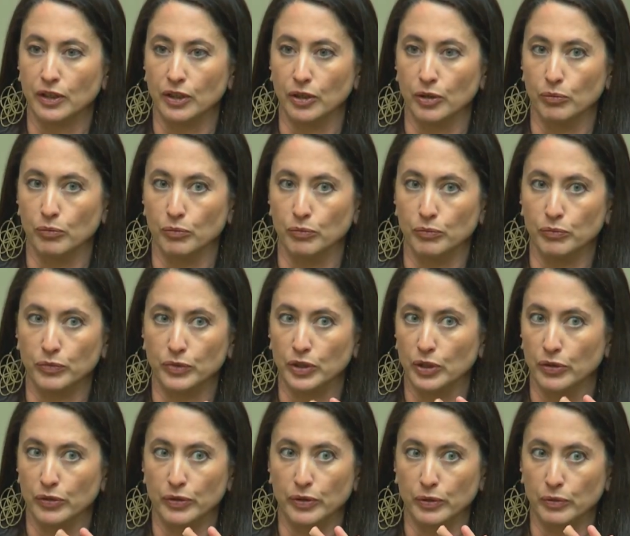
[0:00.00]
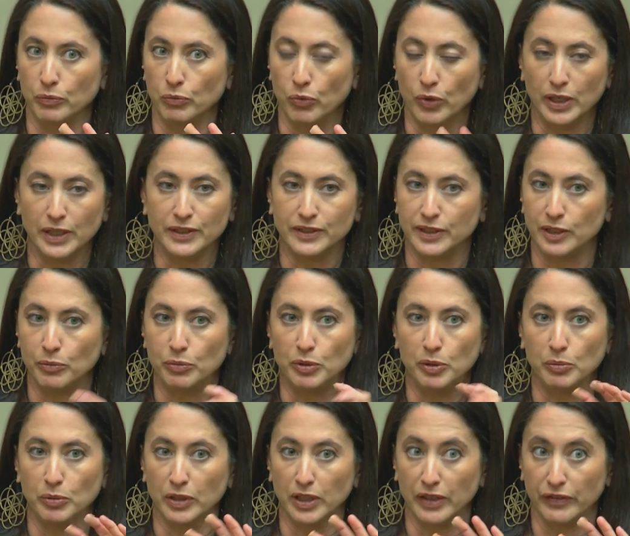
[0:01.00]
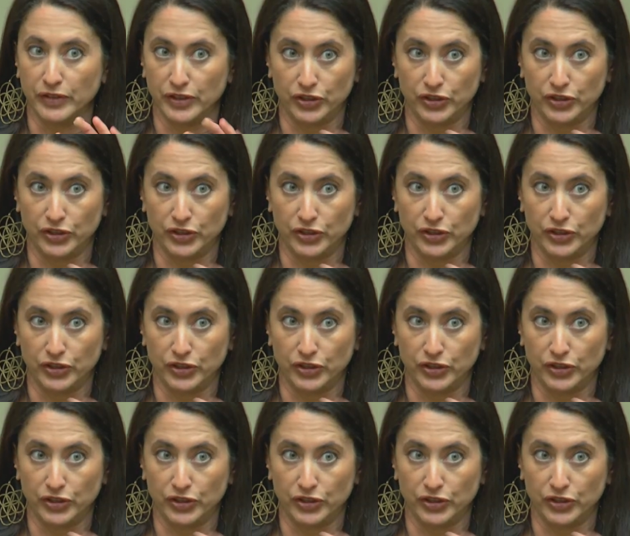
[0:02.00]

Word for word: um, you know, the ways that people have